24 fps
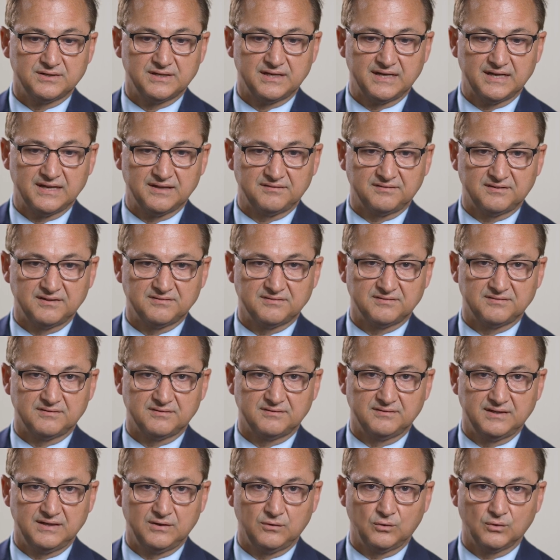and assess
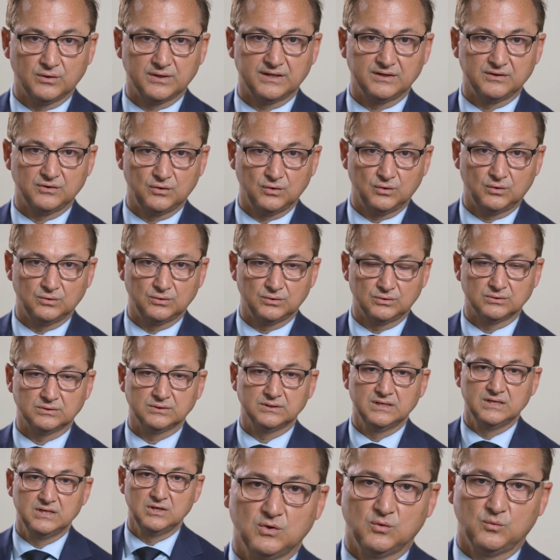the organ donor,
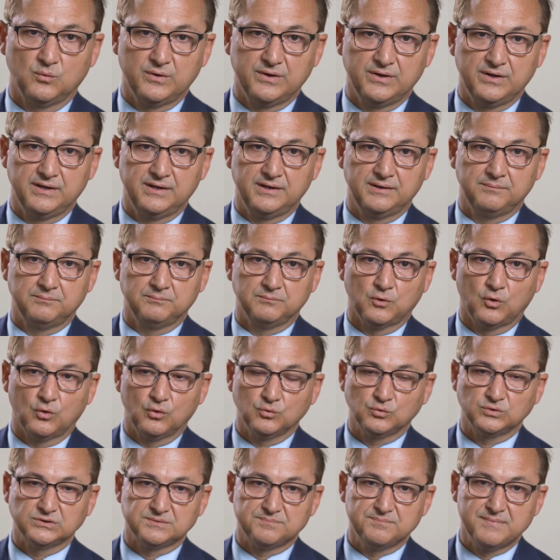we
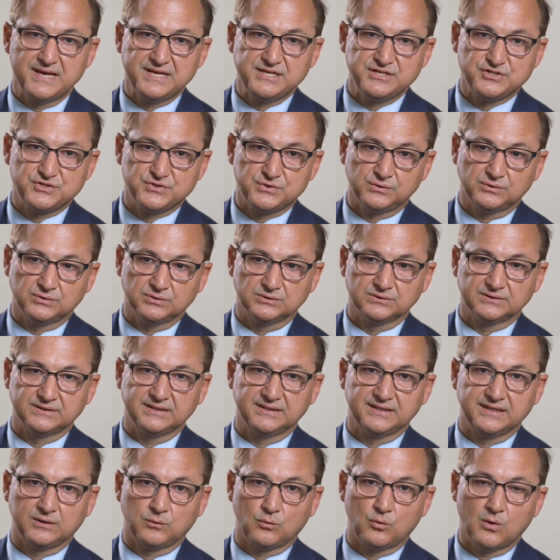always make sure
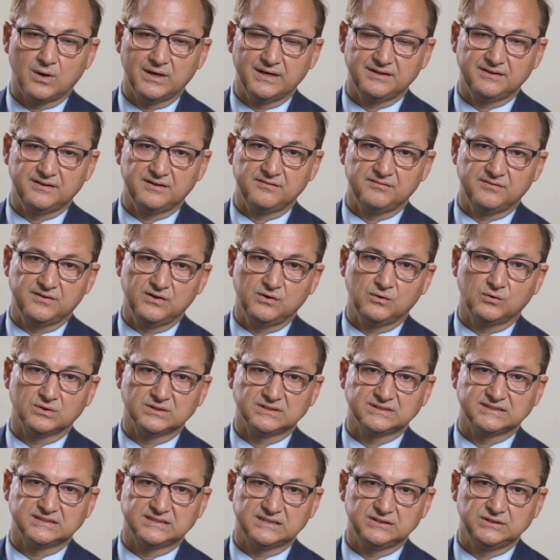that the quality of the
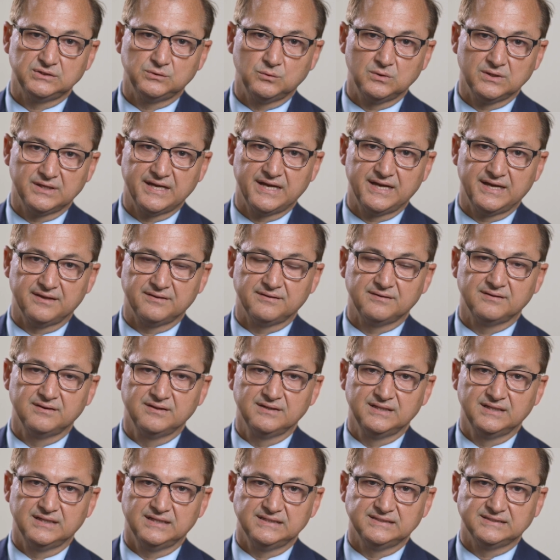organs that you will get
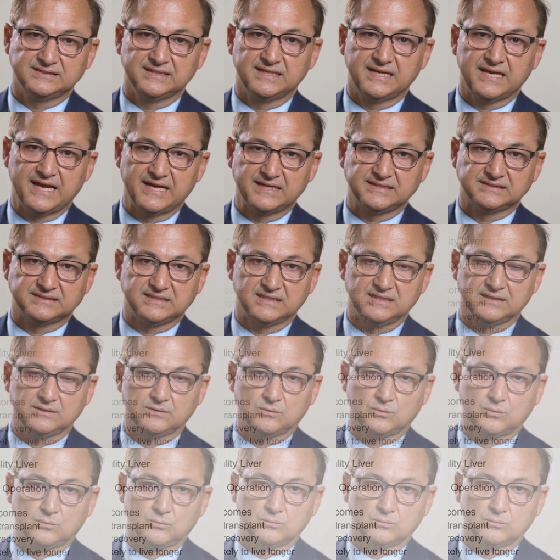is an excellent